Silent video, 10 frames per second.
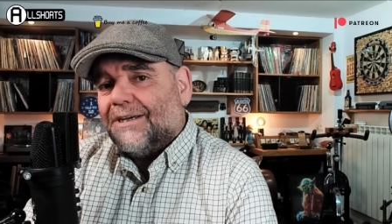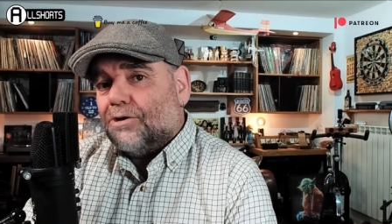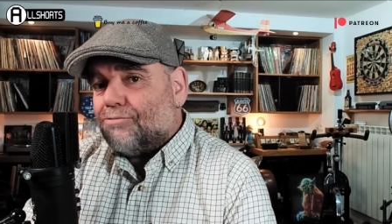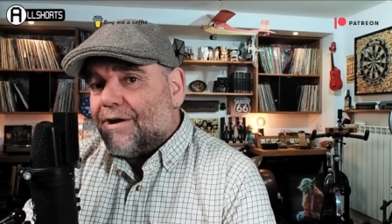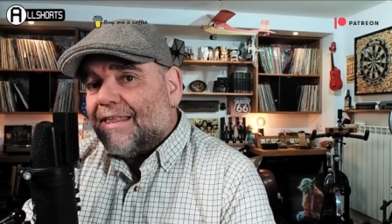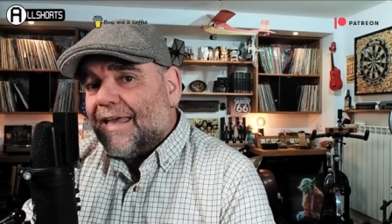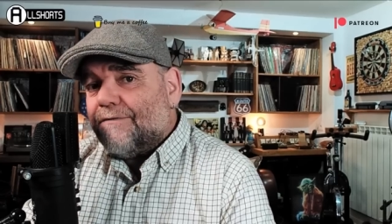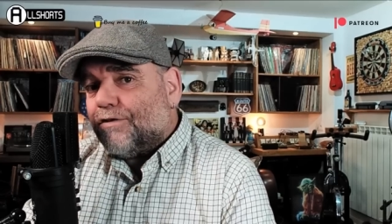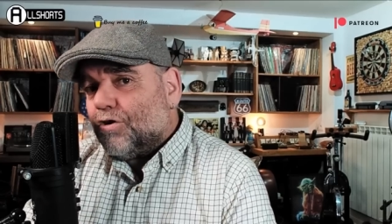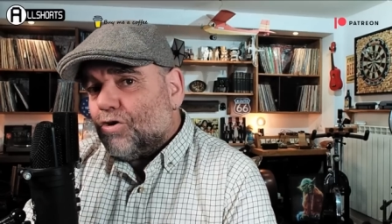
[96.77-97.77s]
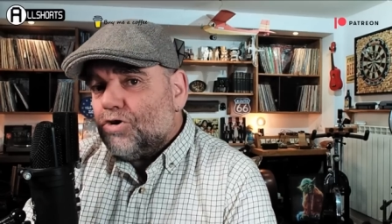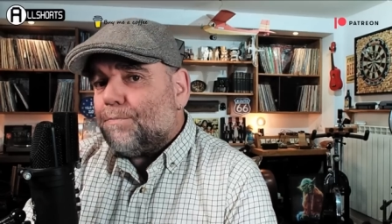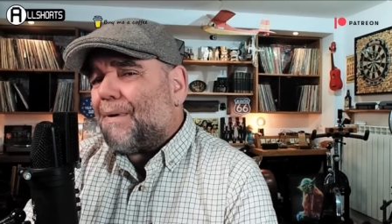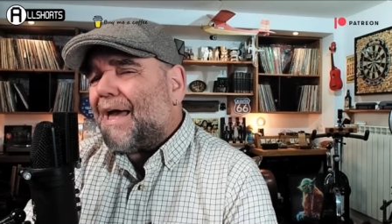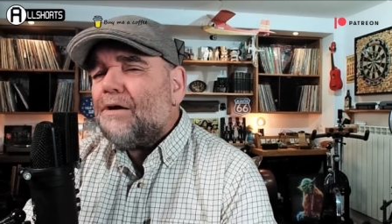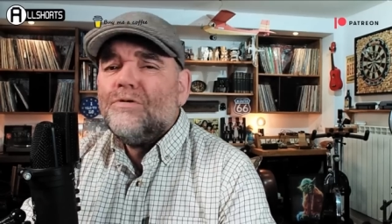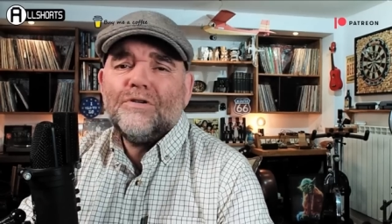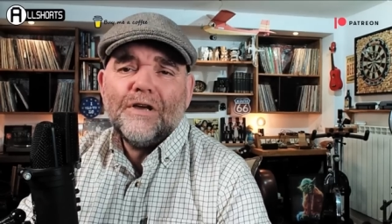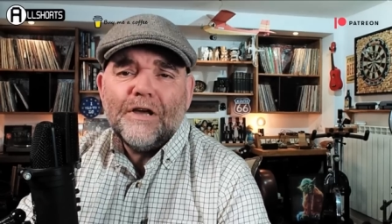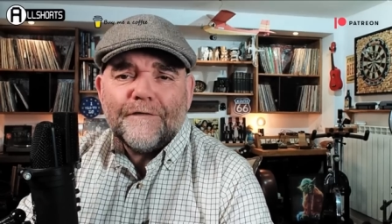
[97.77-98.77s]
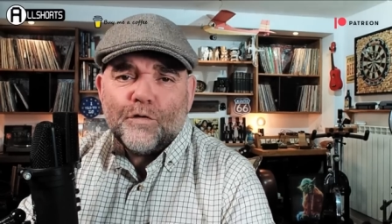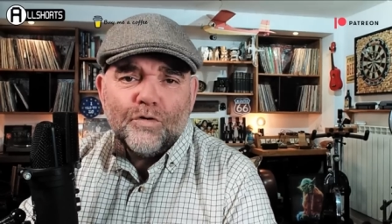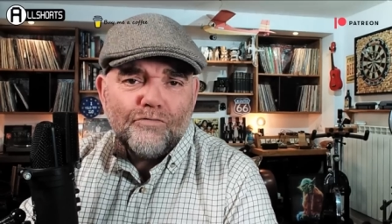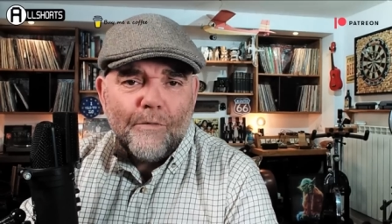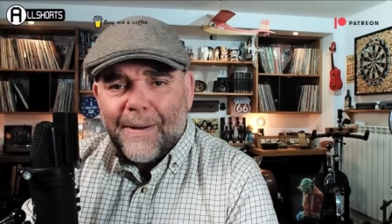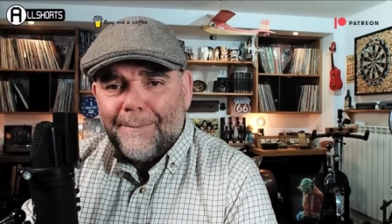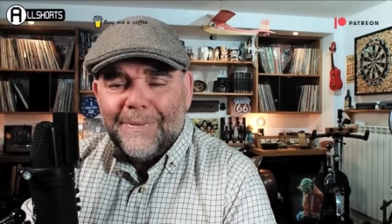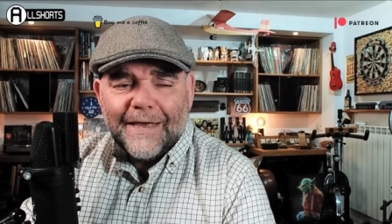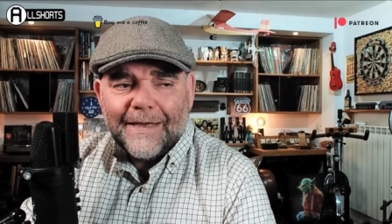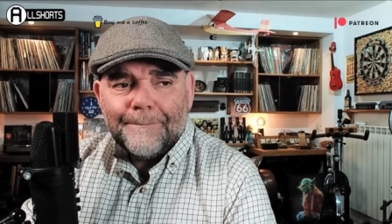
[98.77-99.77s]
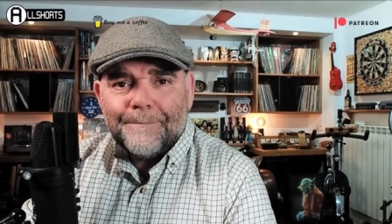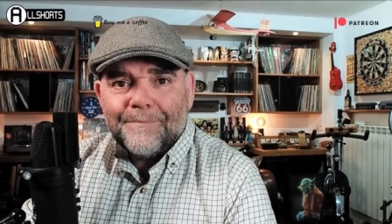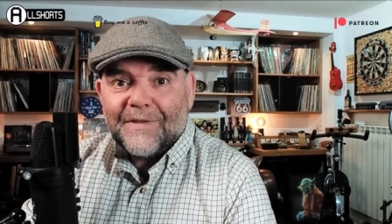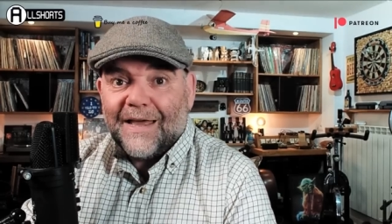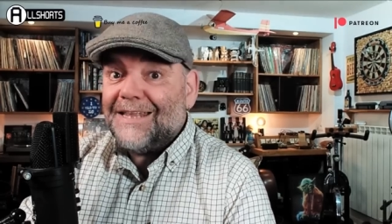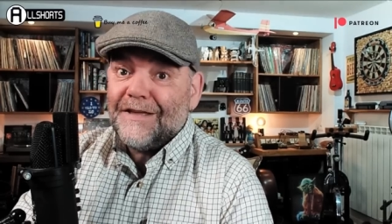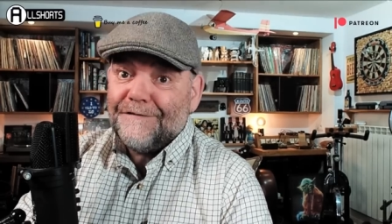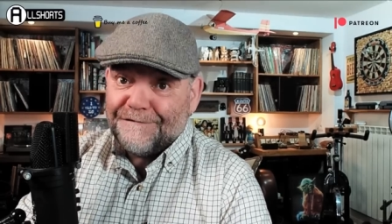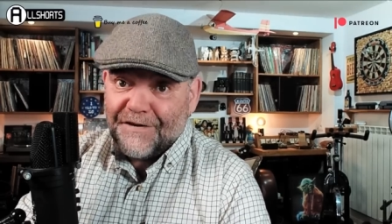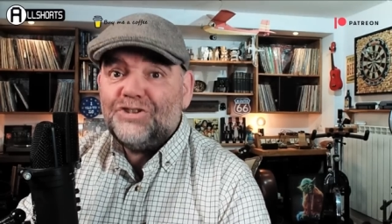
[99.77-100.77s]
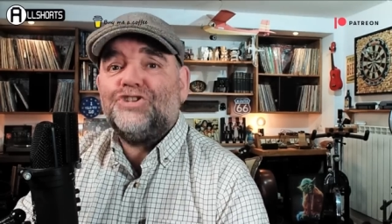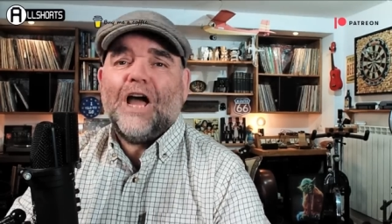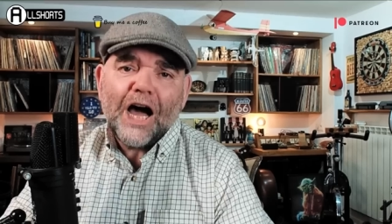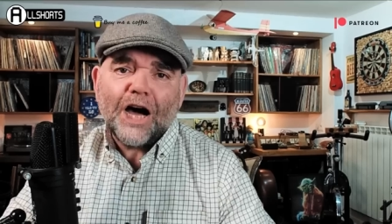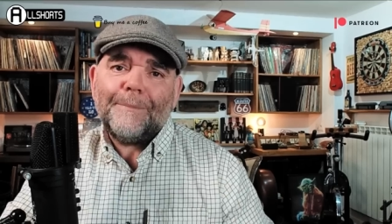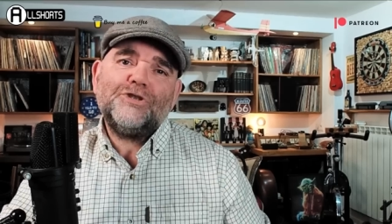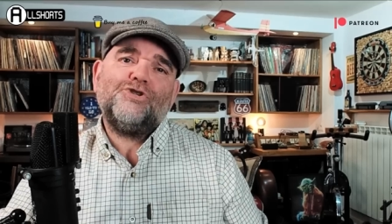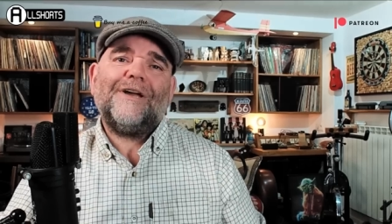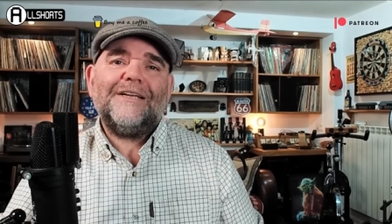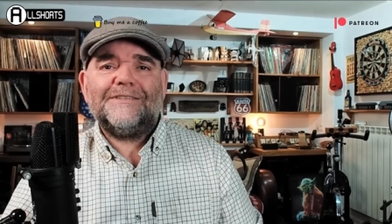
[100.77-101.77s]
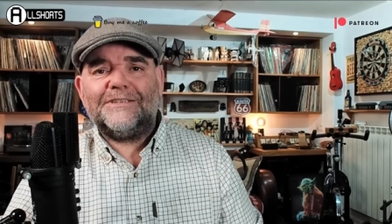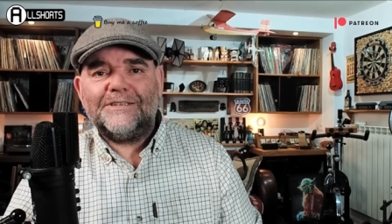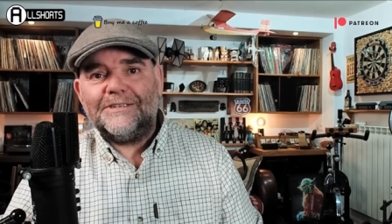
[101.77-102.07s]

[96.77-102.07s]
A red lane for goods bound for the Republic, and a fudge to arbitrate